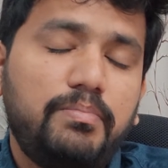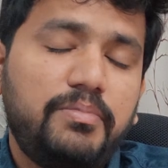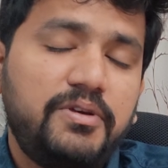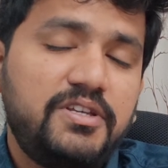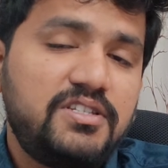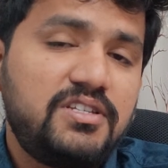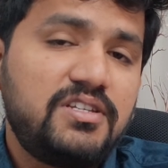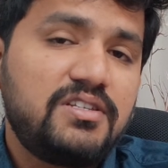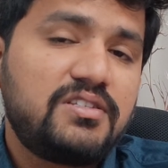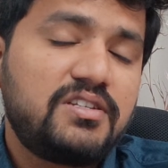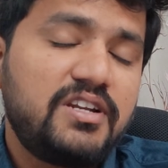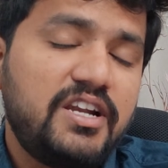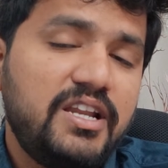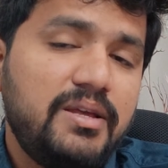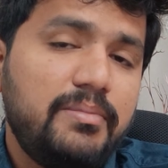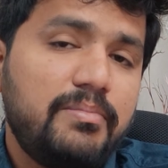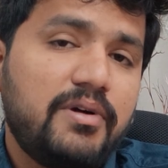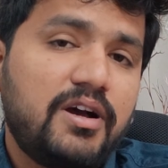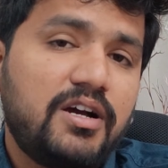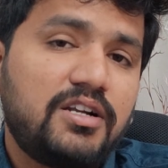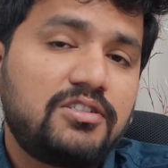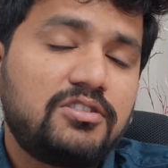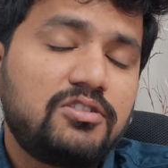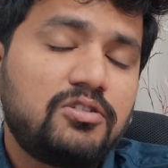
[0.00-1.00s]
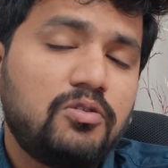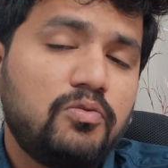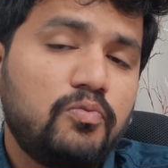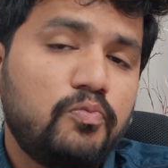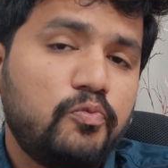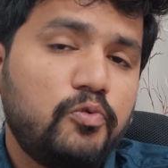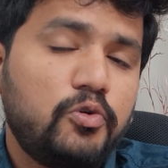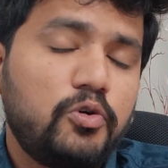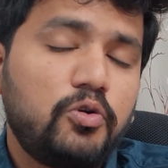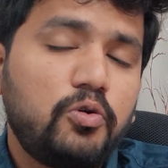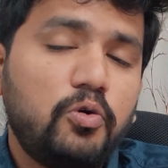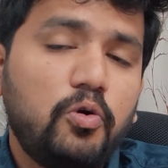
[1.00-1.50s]
Business ready marts
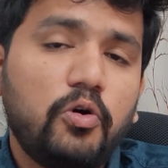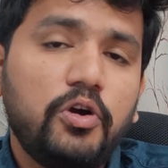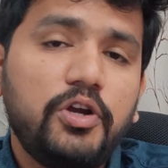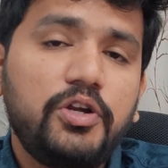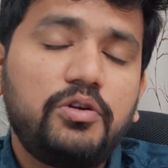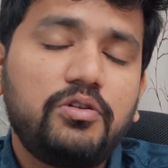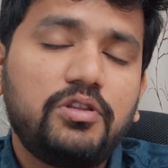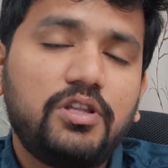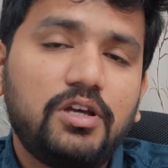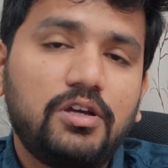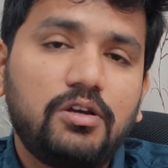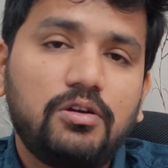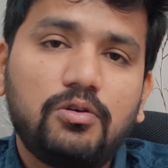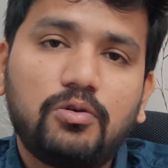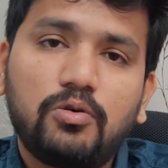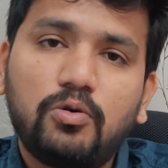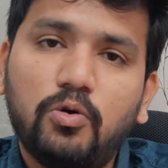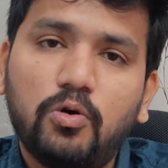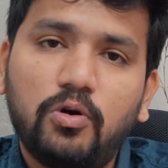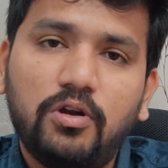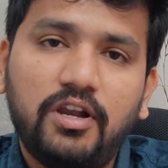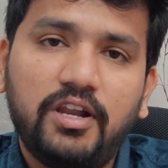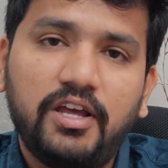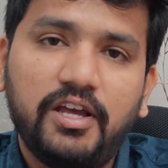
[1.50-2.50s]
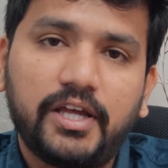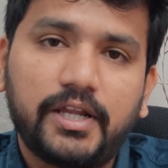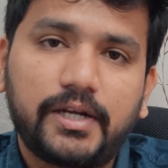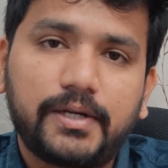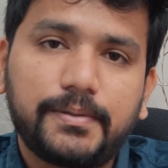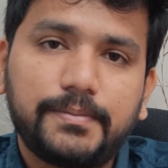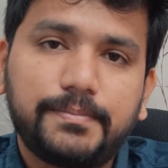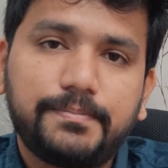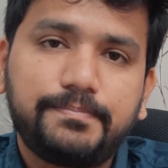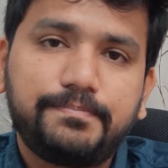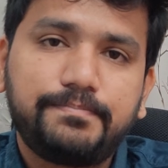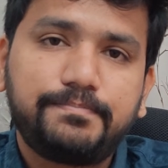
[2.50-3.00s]
would go into the gold layer.
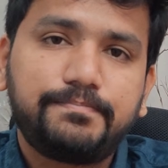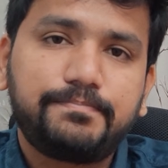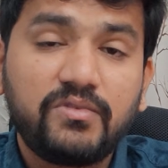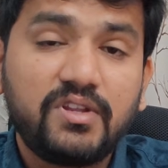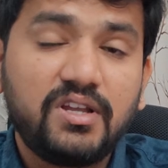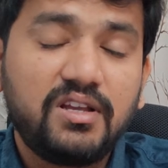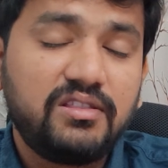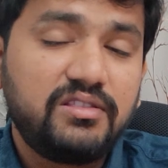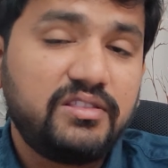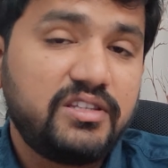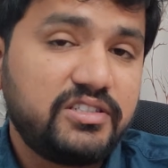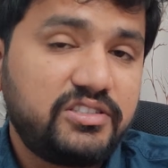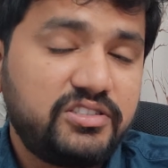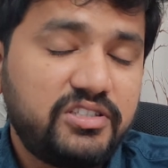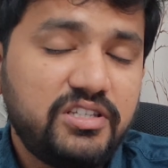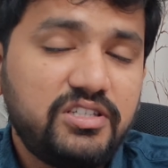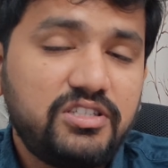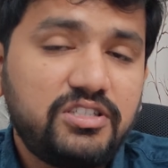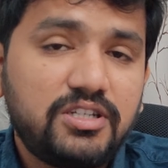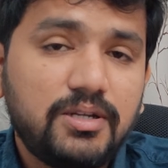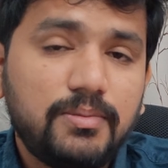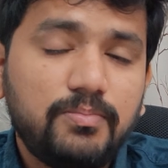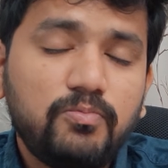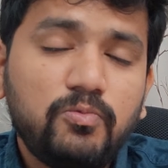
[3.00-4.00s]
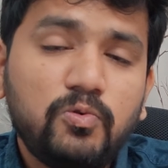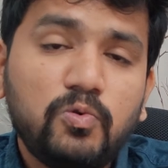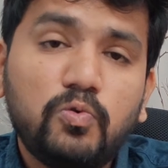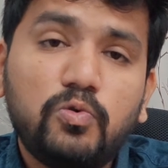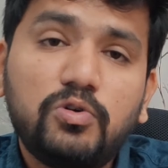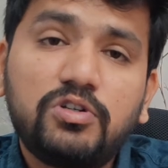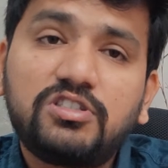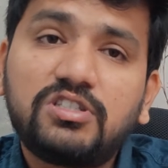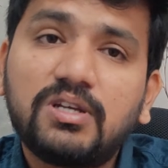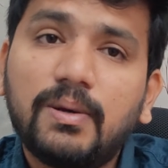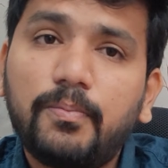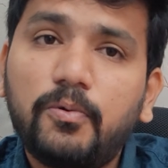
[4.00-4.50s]
The system
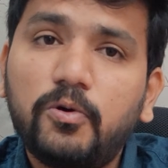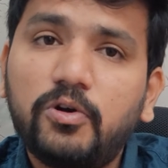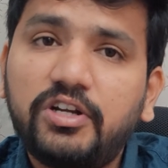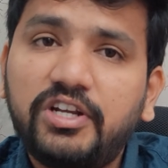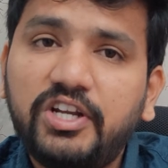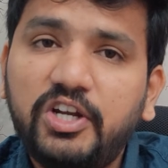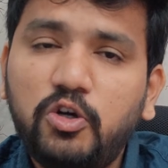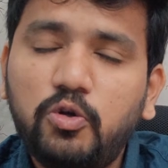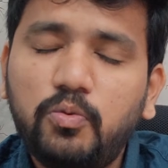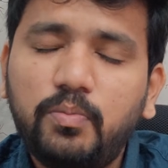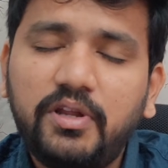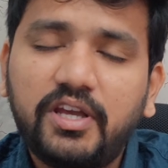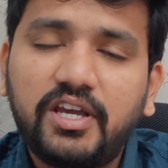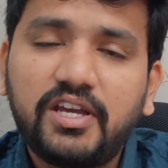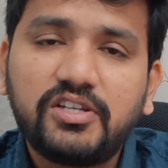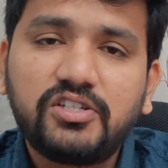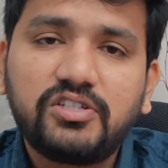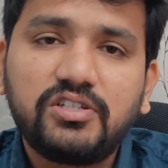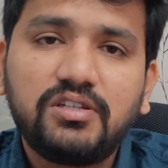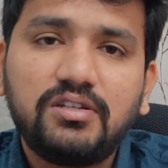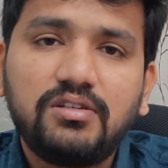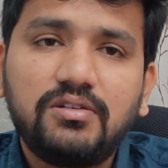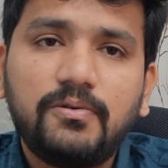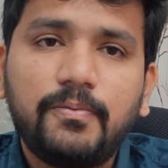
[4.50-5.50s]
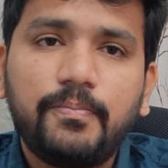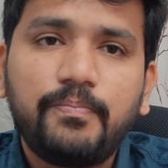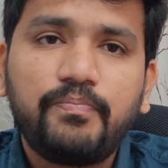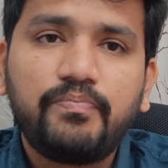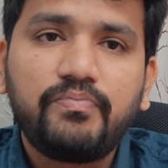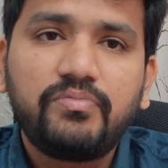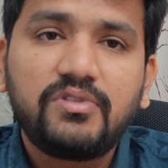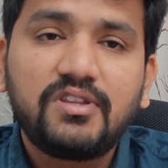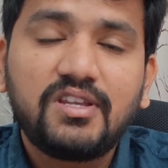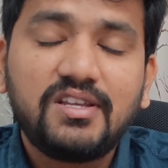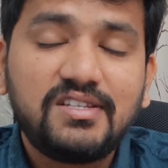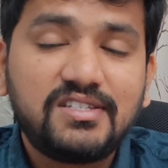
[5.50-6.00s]
would support deduplication,
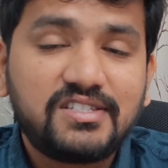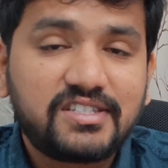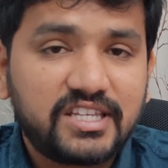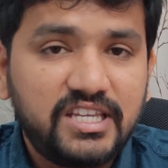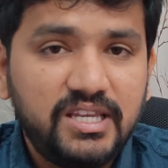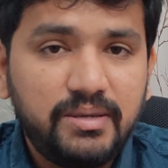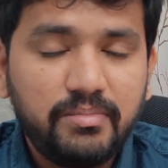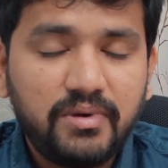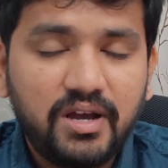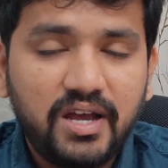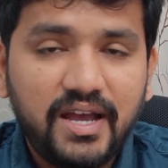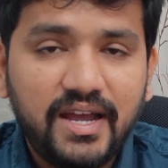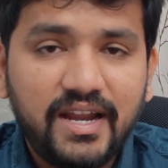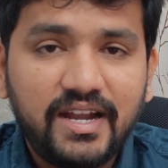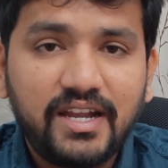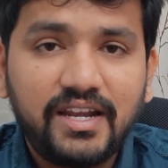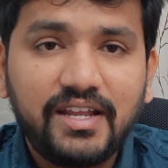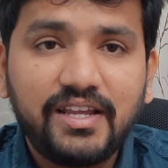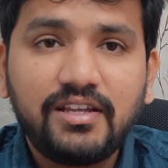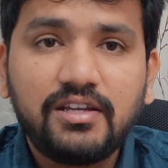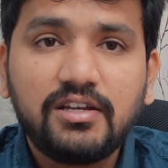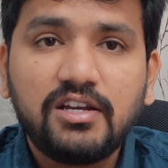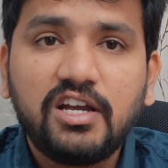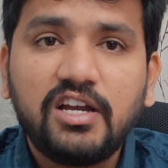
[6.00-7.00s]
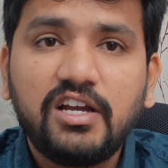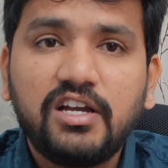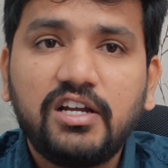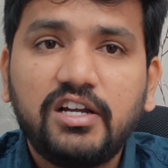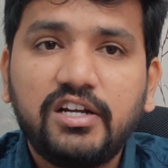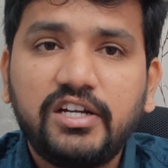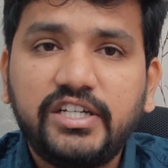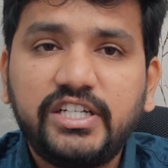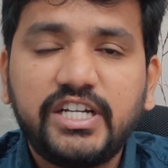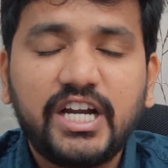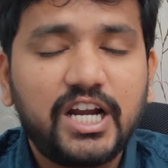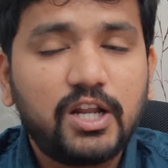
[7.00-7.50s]
schema handling,
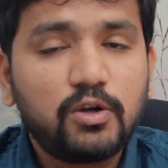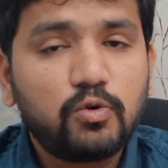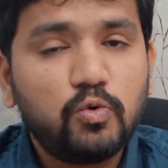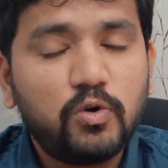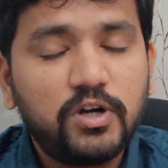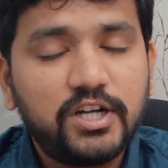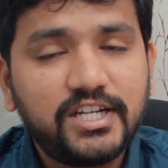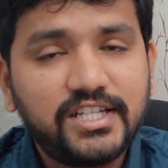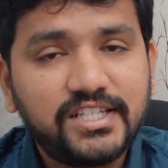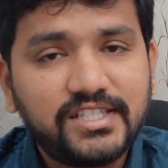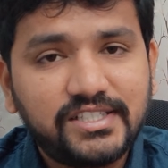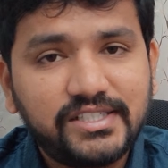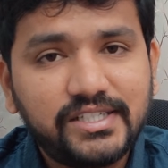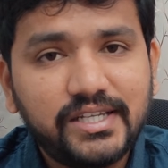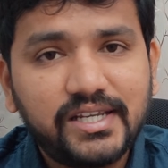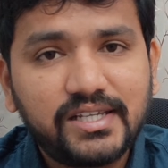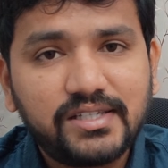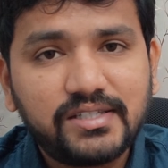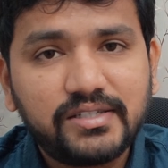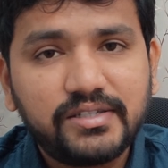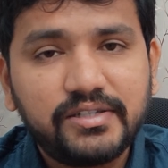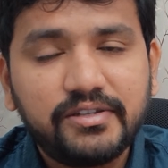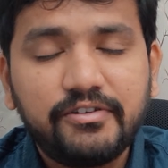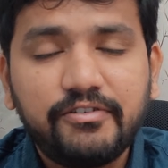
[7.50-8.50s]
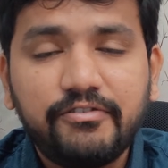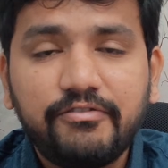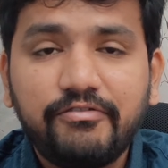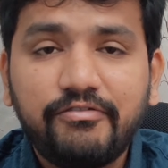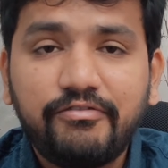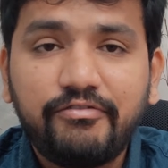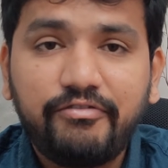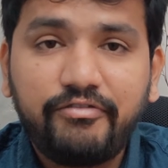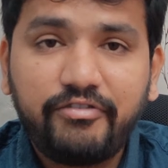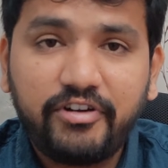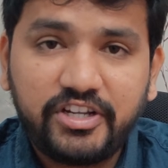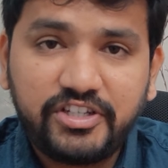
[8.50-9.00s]
data quality checks,
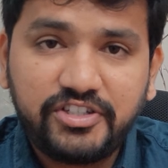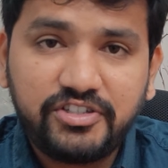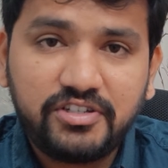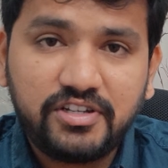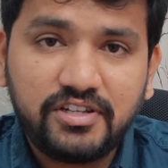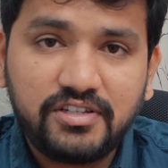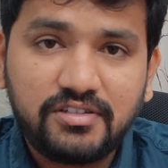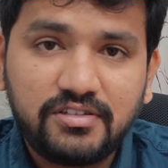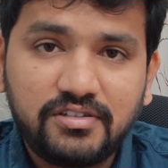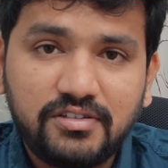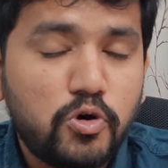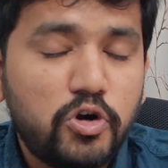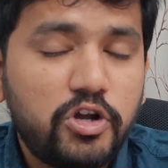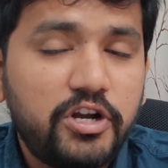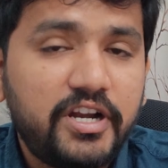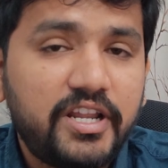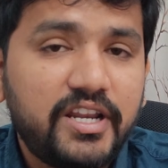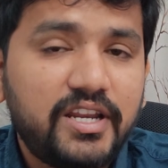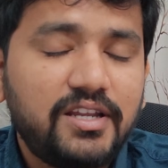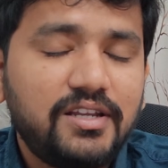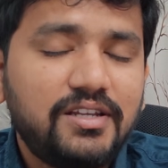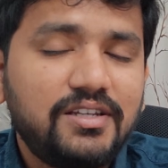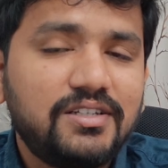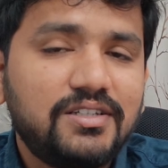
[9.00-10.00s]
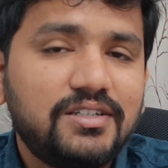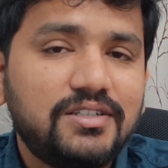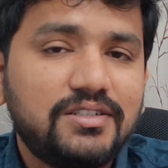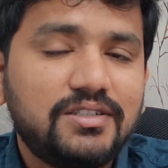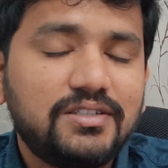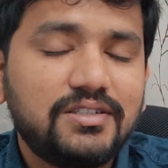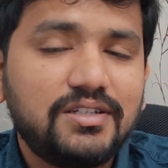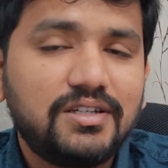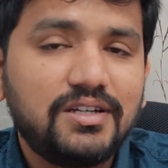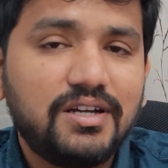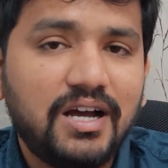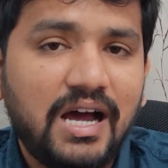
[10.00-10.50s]
freshness monitoring,
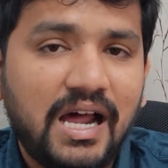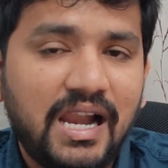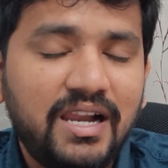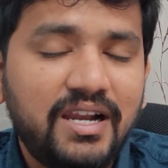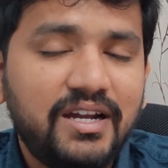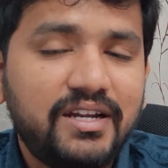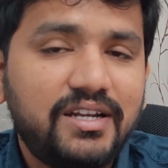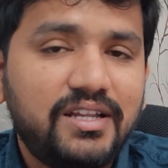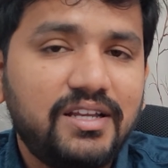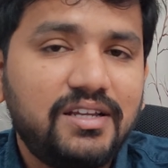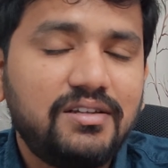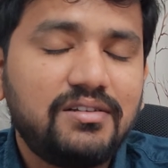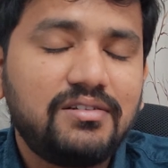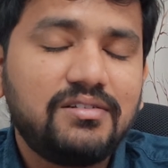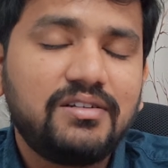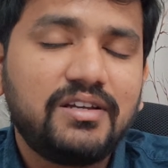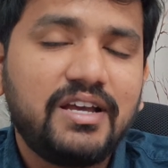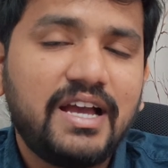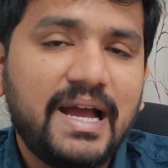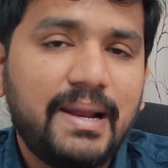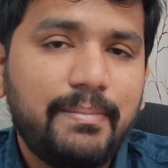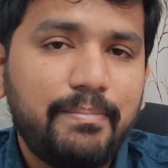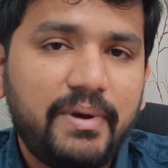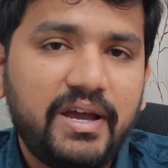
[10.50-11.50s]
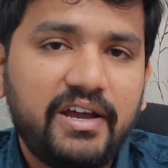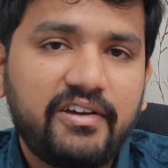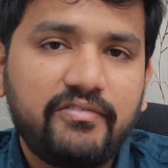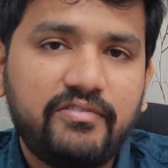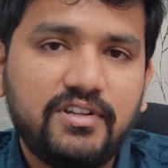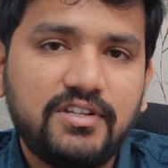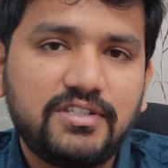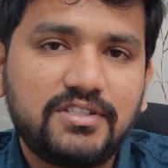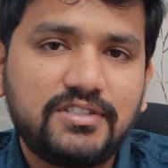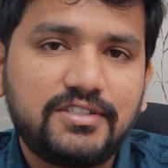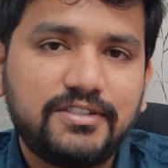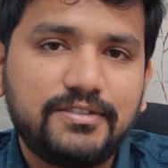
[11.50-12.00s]
alerting, and
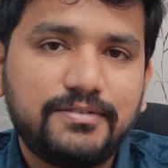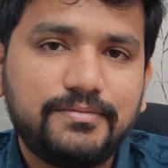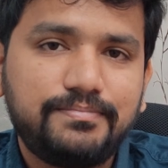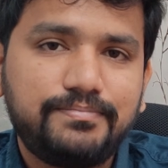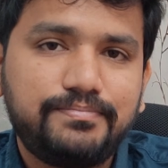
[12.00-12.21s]
backfills.